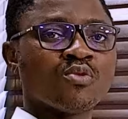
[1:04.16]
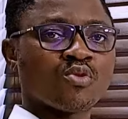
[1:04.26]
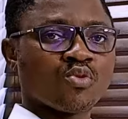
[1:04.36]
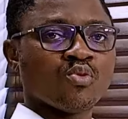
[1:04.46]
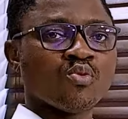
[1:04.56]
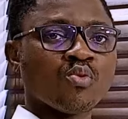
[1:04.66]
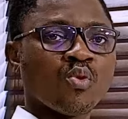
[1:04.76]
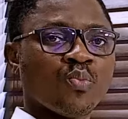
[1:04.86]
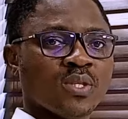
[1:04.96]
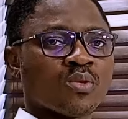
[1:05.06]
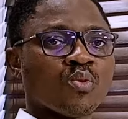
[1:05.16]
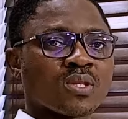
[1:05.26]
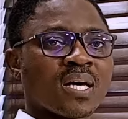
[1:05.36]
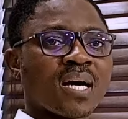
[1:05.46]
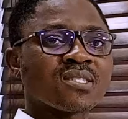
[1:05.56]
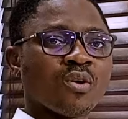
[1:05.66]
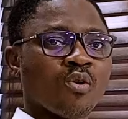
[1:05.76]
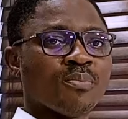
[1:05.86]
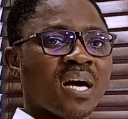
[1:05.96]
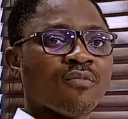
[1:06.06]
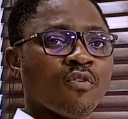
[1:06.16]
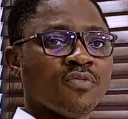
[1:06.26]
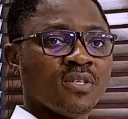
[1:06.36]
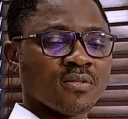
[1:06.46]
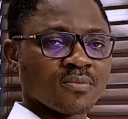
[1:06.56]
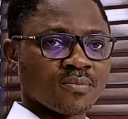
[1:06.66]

to withhold tax on behalf of the